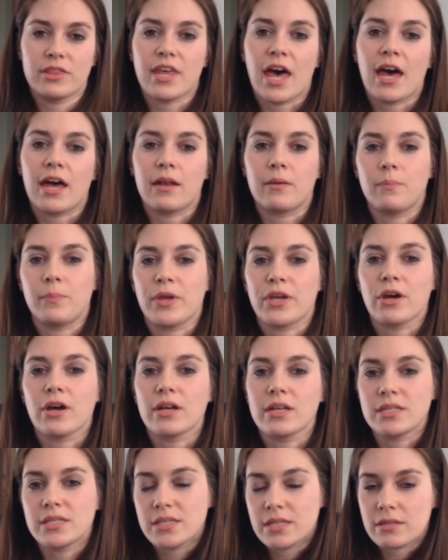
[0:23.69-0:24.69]
that
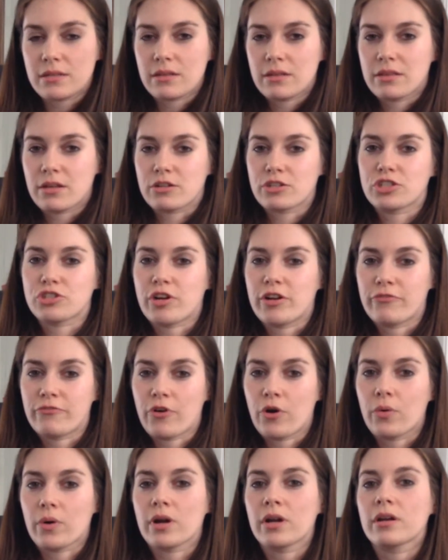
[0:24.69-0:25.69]
because they're
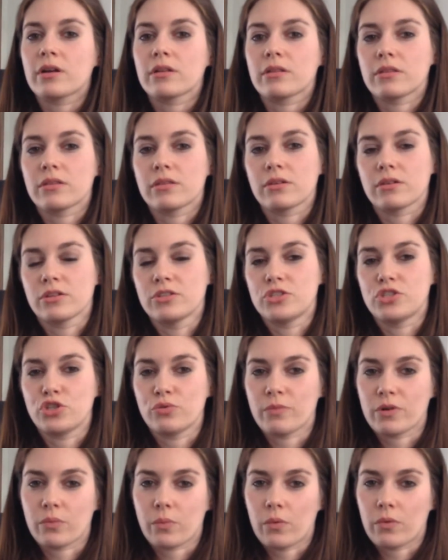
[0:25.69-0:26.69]
straightforward, the
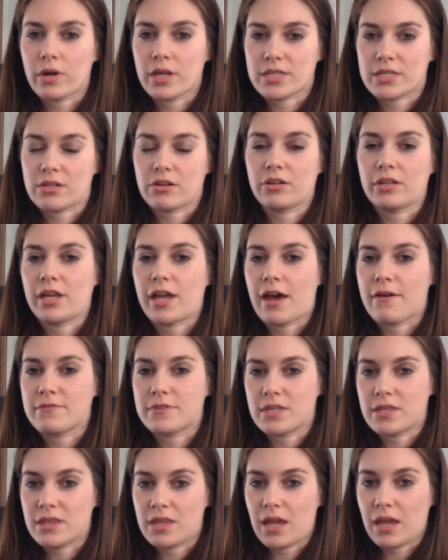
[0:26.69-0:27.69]
consumer won't necessarily have
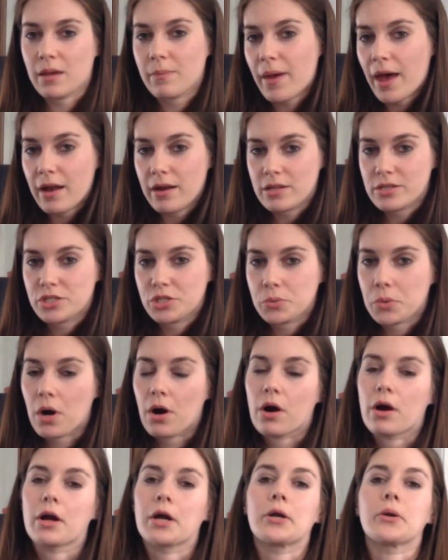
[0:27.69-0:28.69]
to think about it too
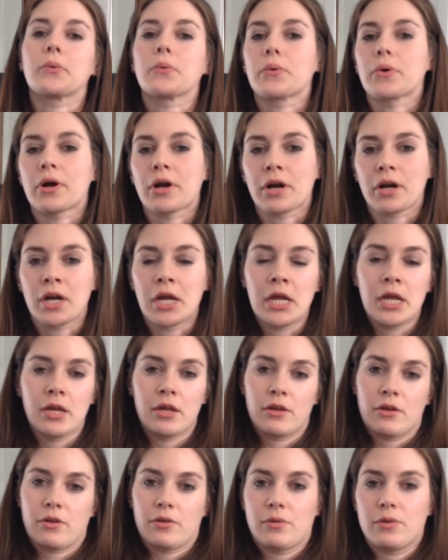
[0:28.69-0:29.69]
hard or
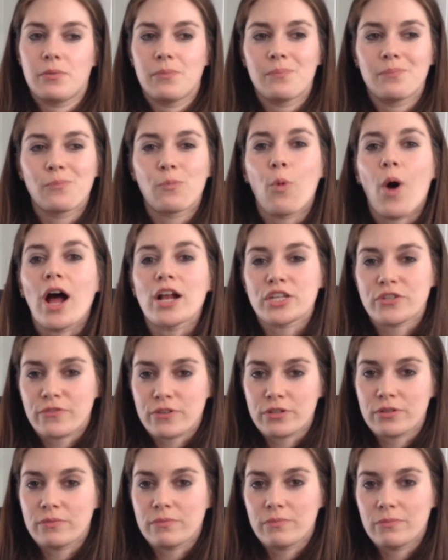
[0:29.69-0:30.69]
watch
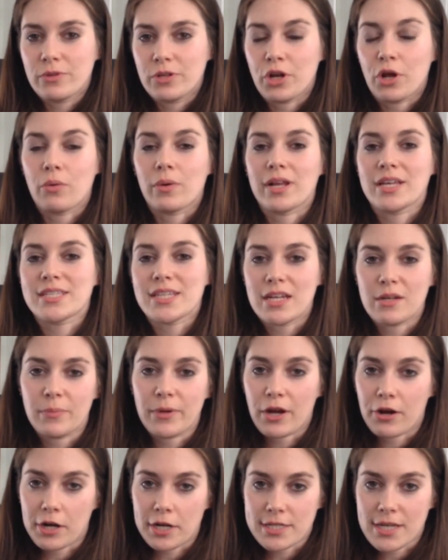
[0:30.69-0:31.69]
for you know an extended
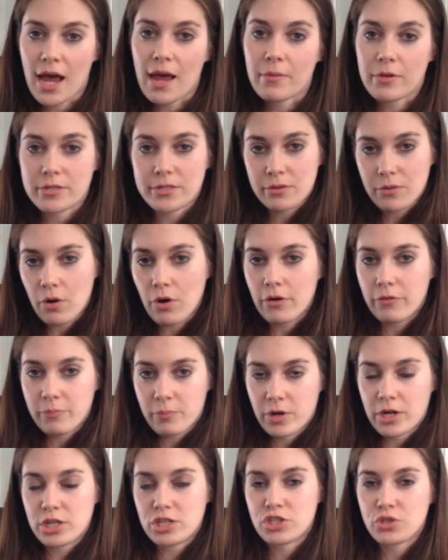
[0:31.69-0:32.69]
period of time because they're all
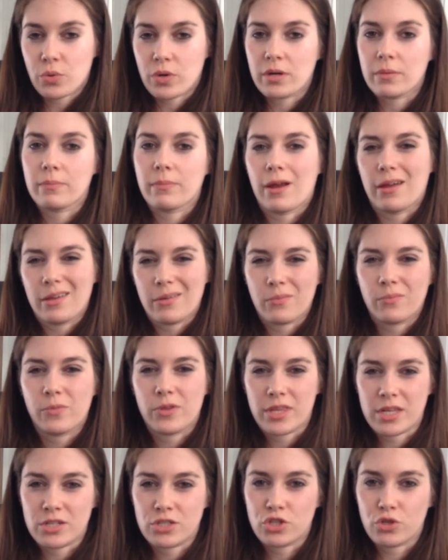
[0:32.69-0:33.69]
pretty short, probably
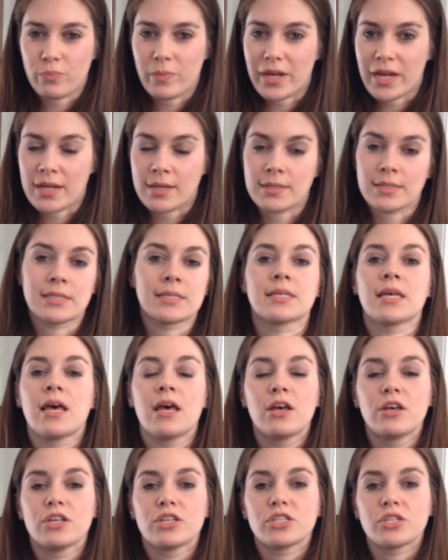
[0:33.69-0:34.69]
within two minutes.
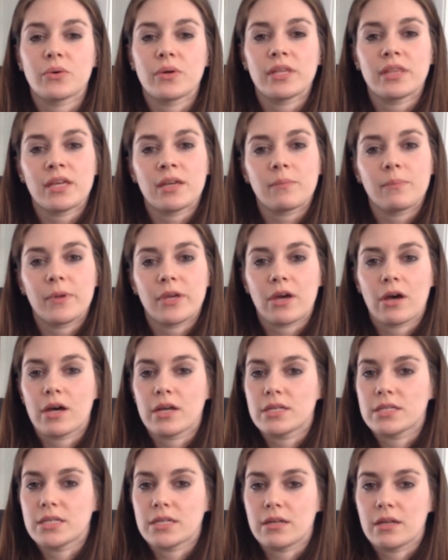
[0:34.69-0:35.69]
So I think
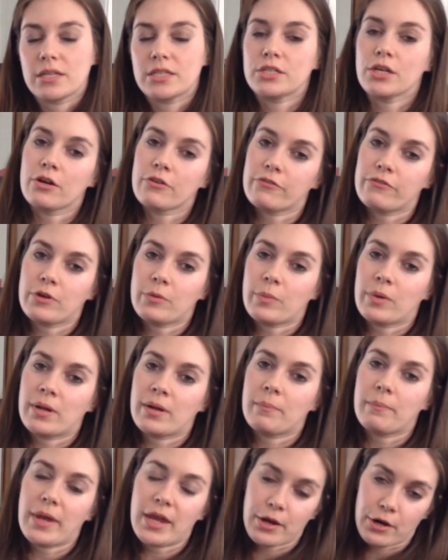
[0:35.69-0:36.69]
because it's young
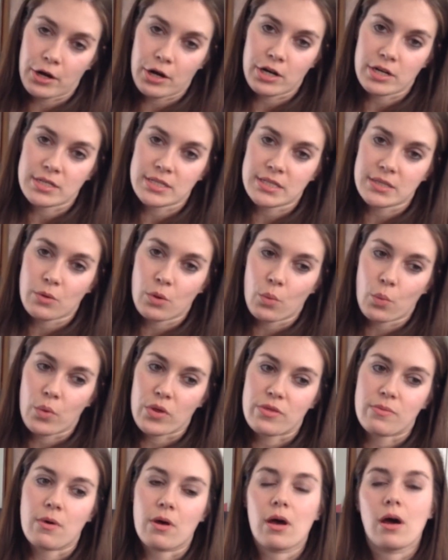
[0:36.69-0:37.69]
filmmakers
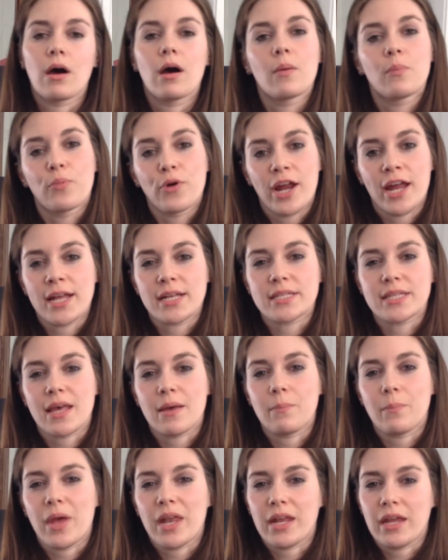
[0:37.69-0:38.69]
with a brand
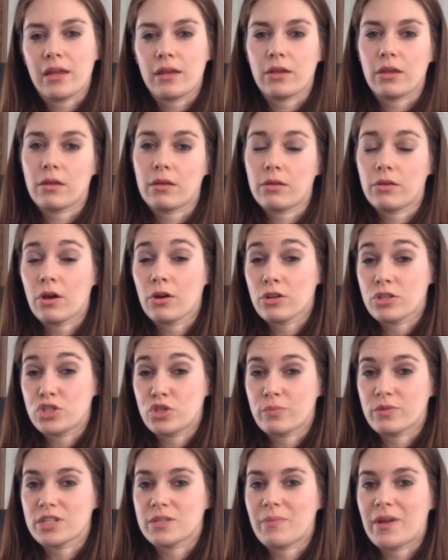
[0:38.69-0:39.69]
that many young
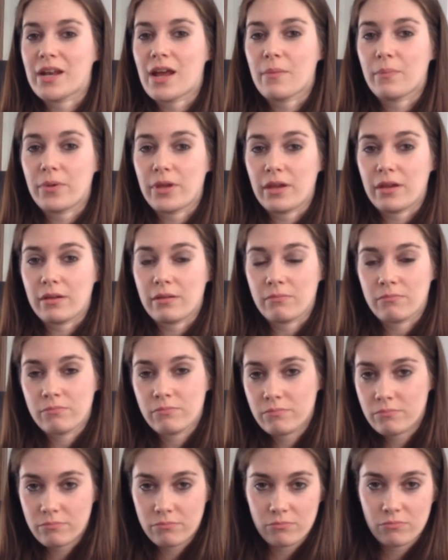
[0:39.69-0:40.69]
consumers may not be
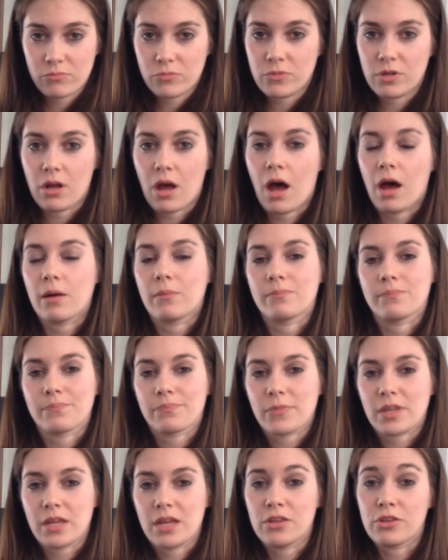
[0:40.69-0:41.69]
um,
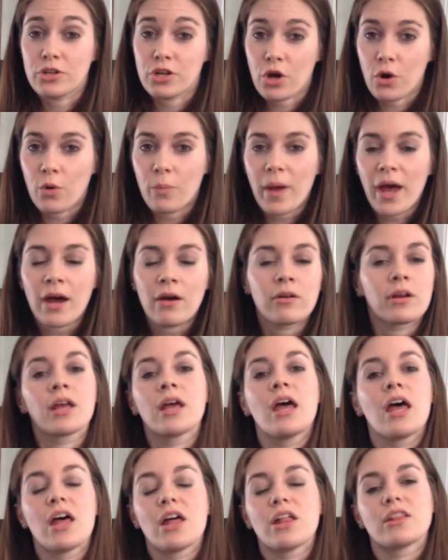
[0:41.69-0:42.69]
in the know about,
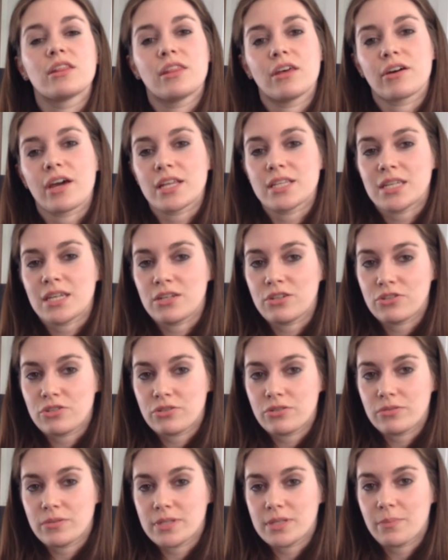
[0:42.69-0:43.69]
they'll get to
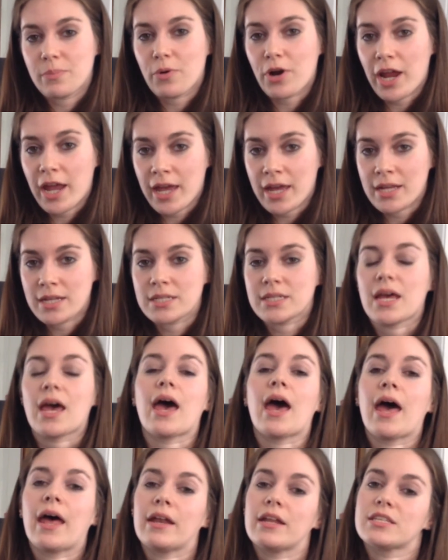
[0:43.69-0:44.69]
introduce the brand
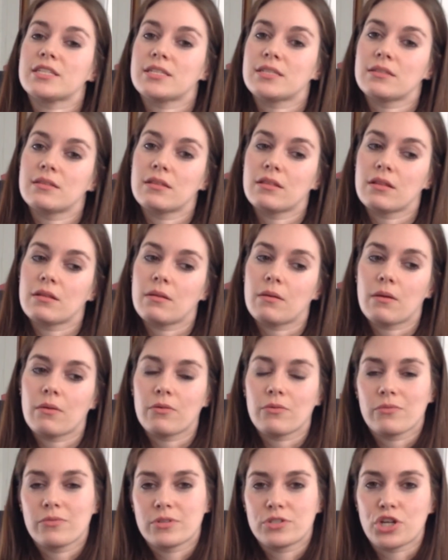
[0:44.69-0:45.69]
and
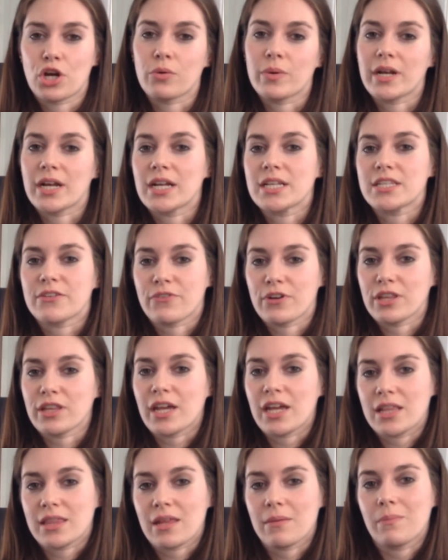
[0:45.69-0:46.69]
show it in a different
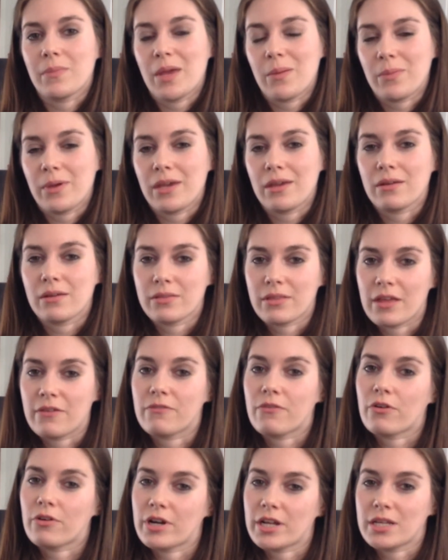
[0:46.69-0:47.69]
light than maybe
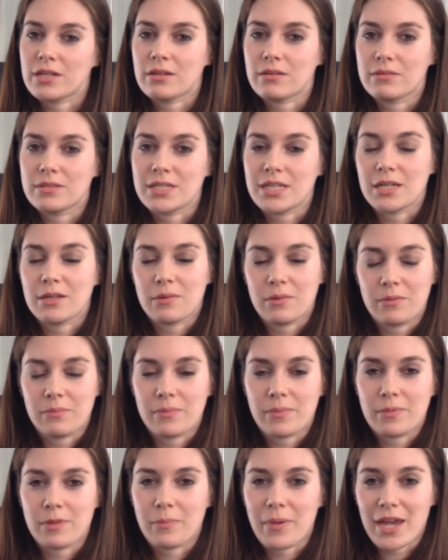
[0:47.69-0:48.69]
they've already seen it in
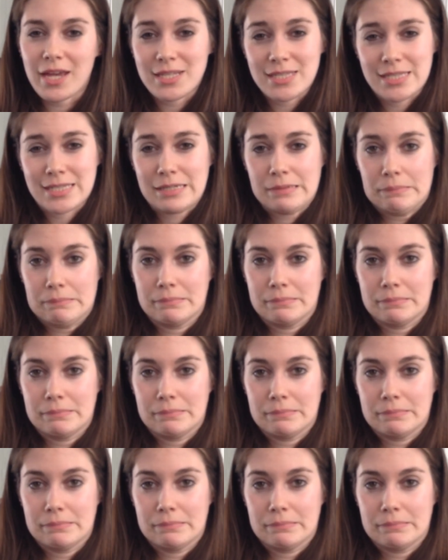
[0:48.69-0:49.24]
the past.